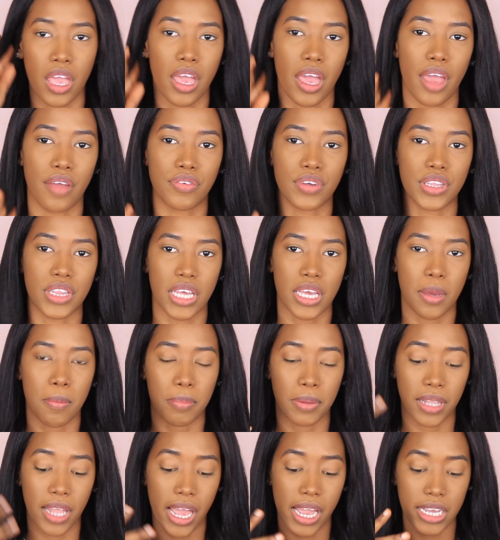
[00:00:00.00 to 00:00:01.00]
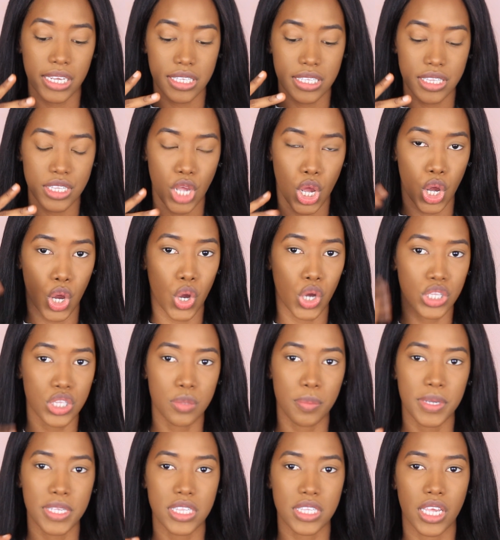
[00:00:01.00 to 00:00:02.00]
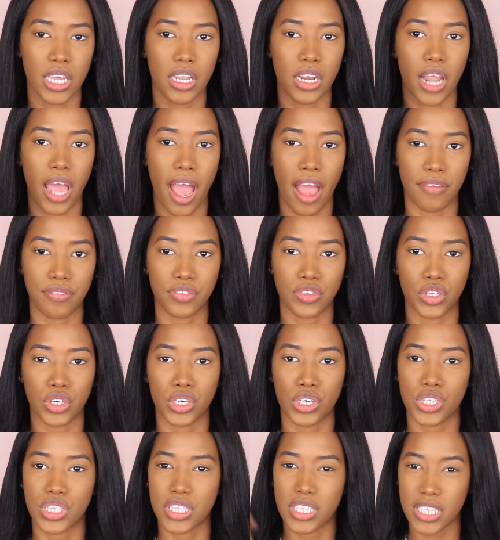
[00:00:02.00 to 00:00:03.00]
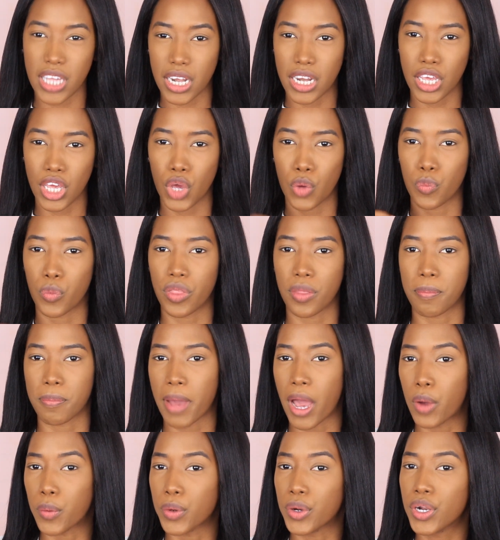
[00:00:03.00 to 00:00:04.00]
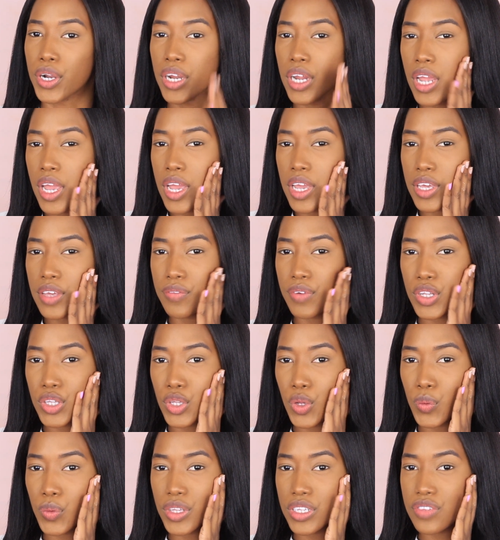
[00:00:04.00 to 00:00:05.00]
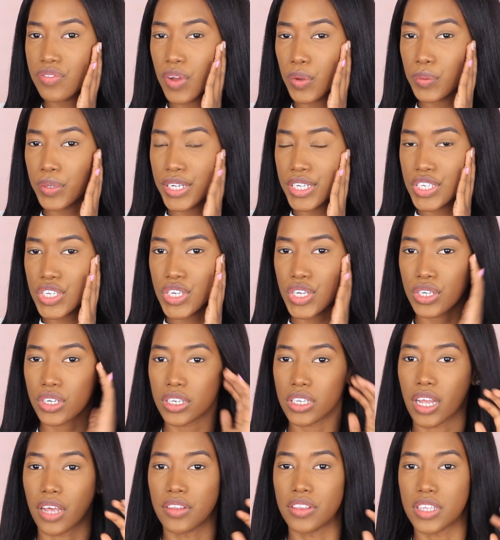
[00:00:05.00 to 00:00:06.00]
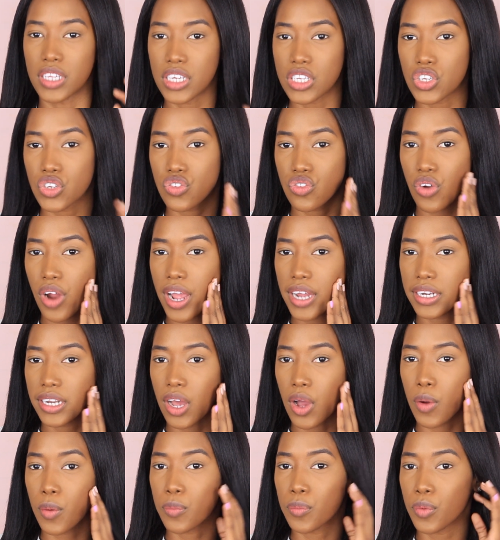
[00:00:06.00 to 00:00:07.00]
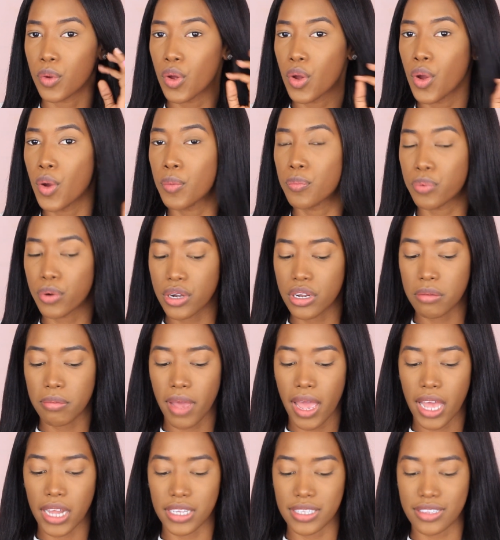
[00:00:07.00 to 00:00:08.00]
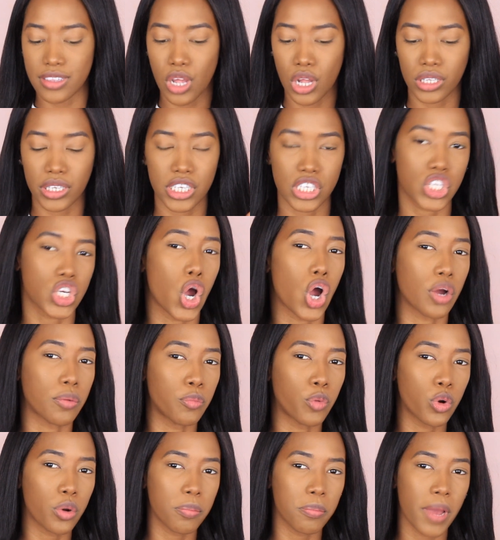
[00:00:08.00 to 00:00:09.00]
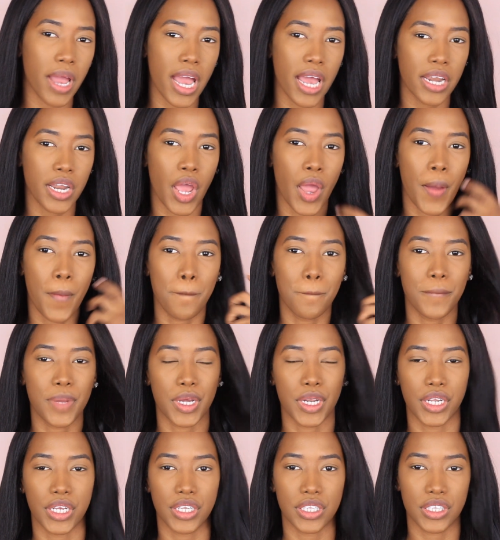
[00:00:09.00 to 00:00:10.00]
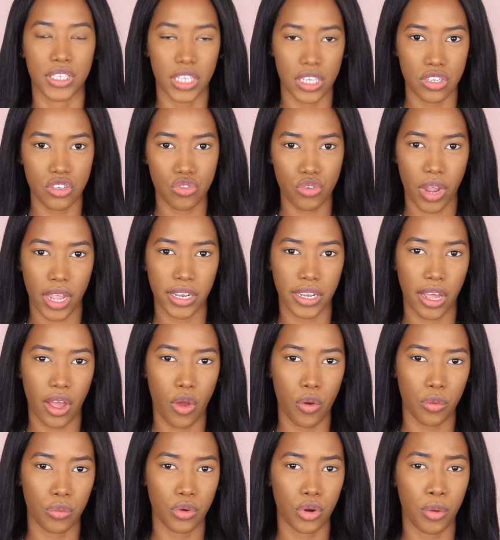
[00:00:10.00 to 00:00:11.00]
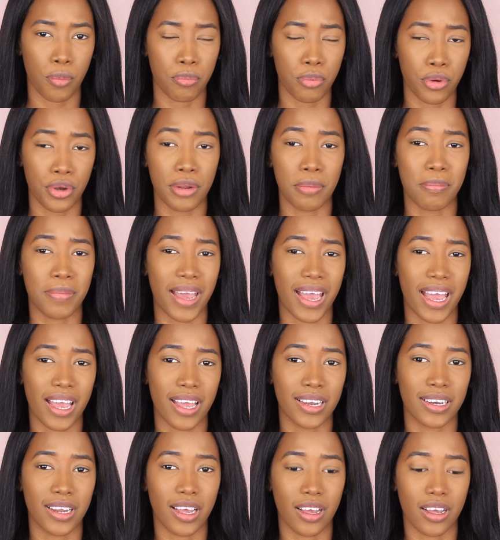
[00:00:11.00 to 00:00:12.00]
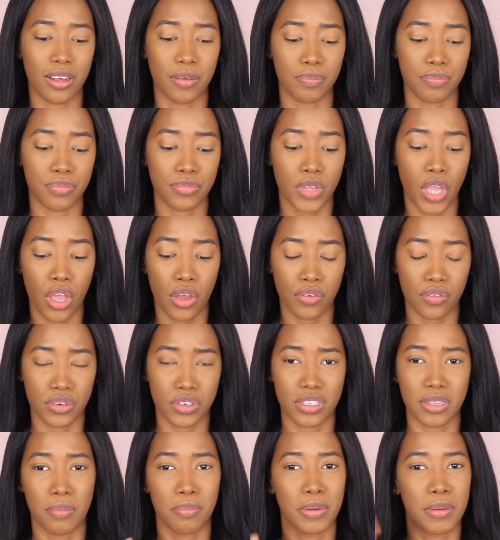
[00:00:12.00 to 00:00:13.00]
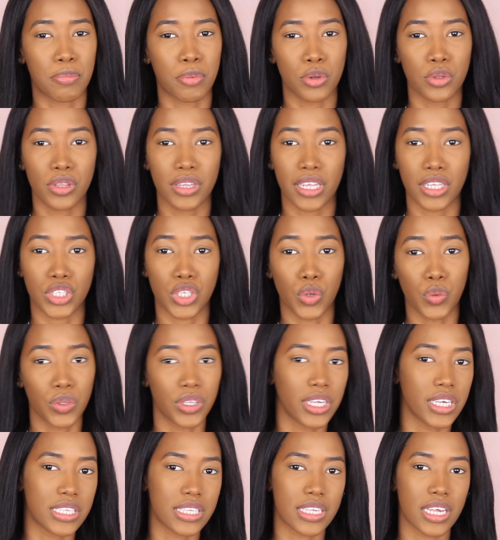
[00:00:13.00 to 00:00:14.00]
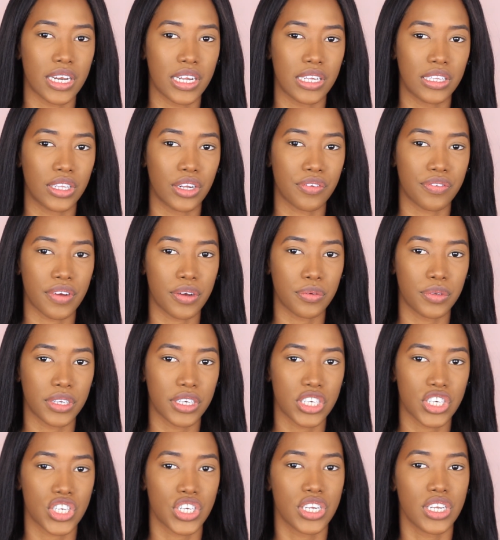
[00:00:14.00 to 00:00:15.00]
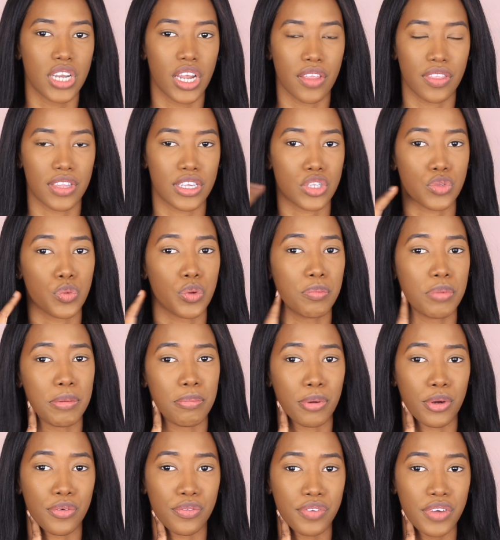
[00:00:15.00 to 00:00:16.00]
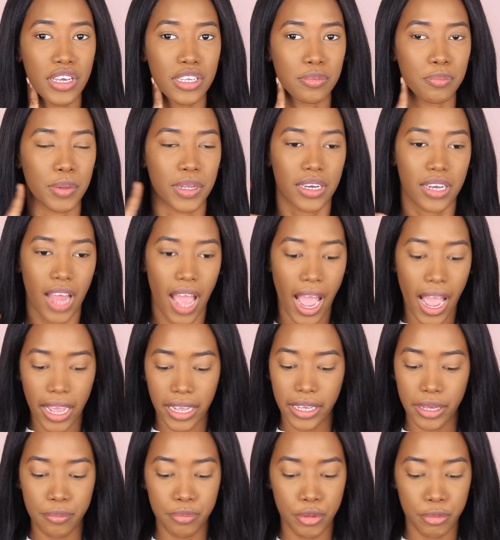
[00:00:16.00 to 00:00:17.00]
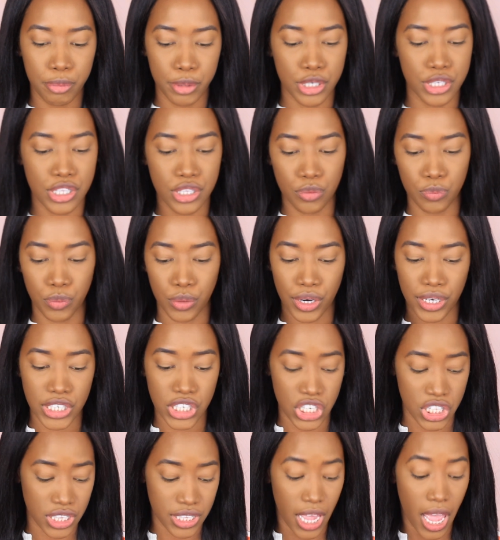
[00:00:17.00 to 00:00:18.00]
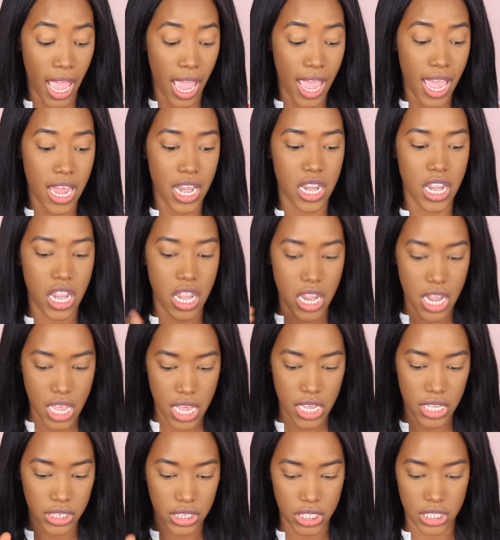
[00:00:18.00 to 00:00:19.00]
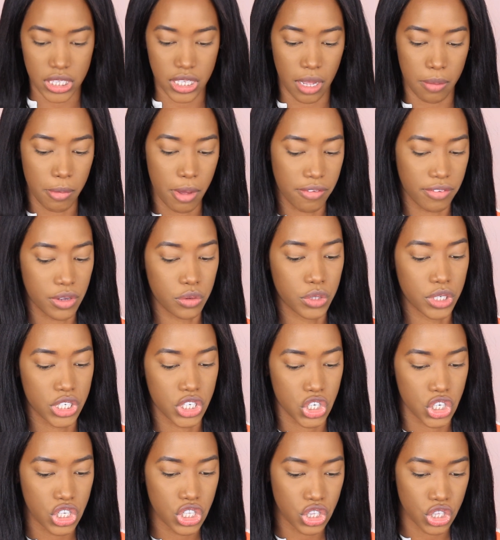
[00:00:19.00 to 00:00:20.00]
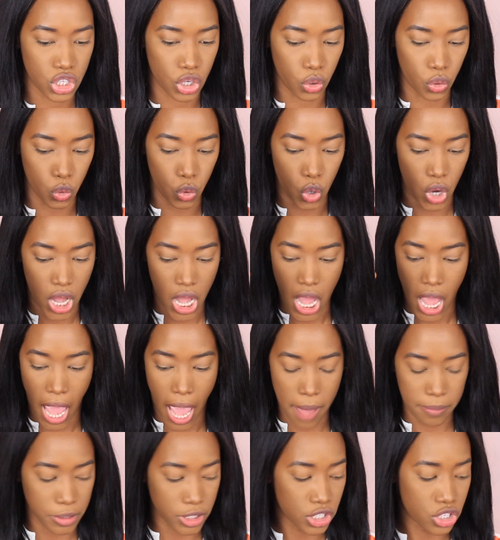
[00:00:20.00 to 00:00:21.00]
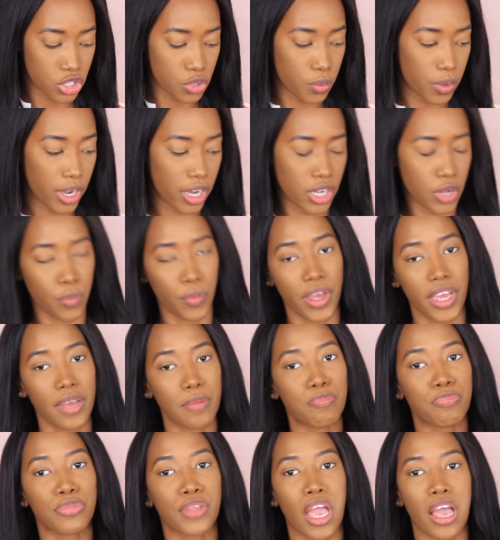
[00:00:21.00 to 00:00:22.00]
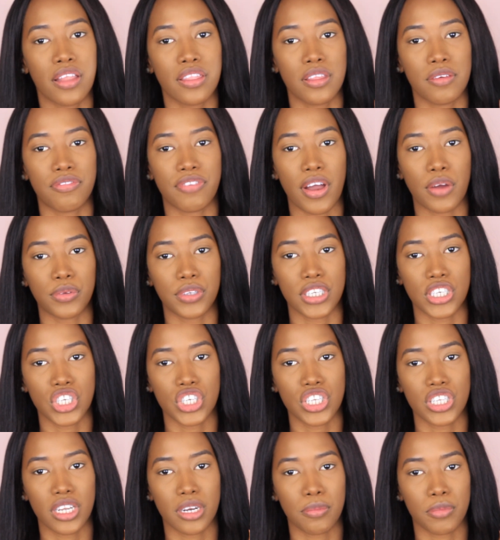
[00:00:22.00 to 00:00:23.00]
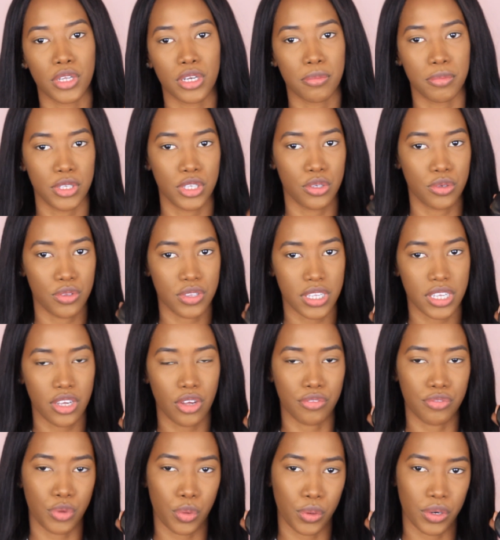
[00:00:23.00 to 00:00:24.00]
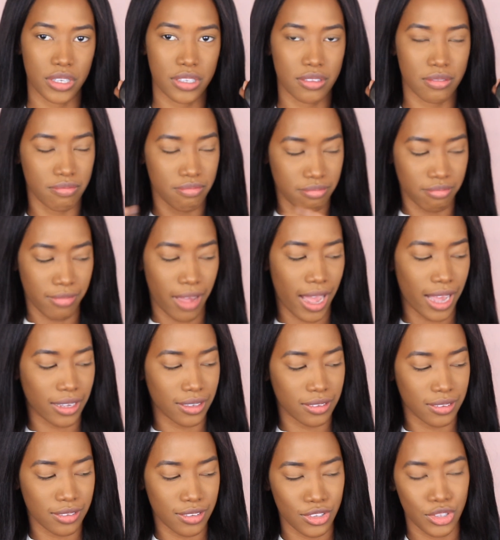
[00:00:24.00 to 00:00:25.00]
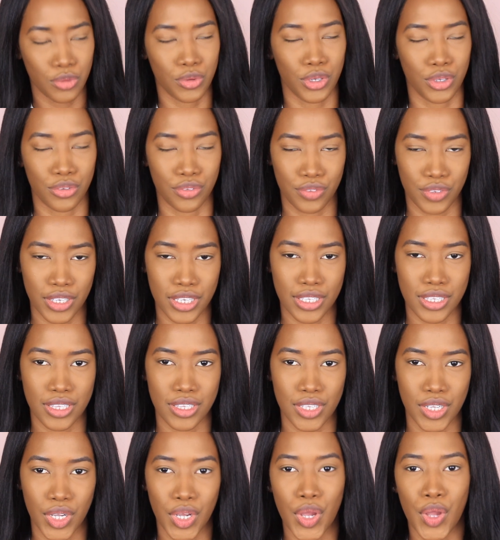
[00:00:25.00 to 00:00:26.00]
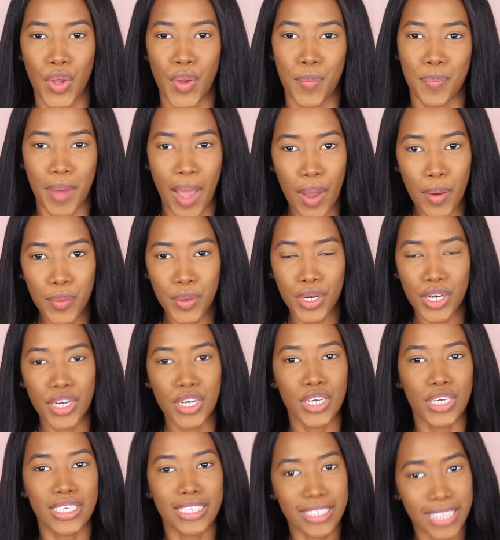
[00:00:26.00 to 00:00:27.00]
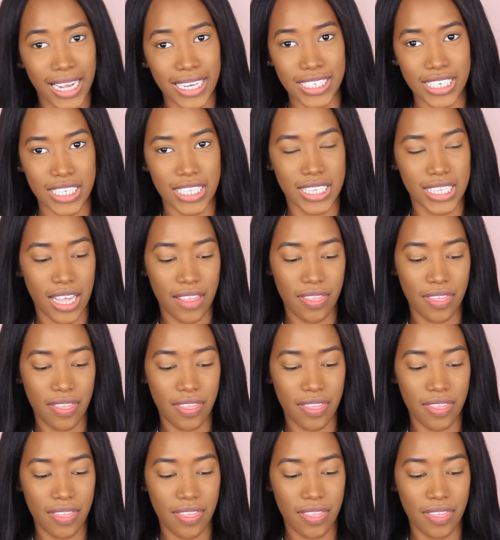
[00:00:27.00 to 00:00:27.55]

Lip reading: everything applies onto my skin after setting it with a powder. Even though this foundation does dry down pretty matte, it's not like chalkboard matte, but it does dry down pretty matte. For some people that don't like setting their foundation, this would be perfect, but I am the person where I just need to set my foundation, so I'm gonna do it anyway. The foundation that I'm gonna be using, of course, MAC Studio Fix powder, I just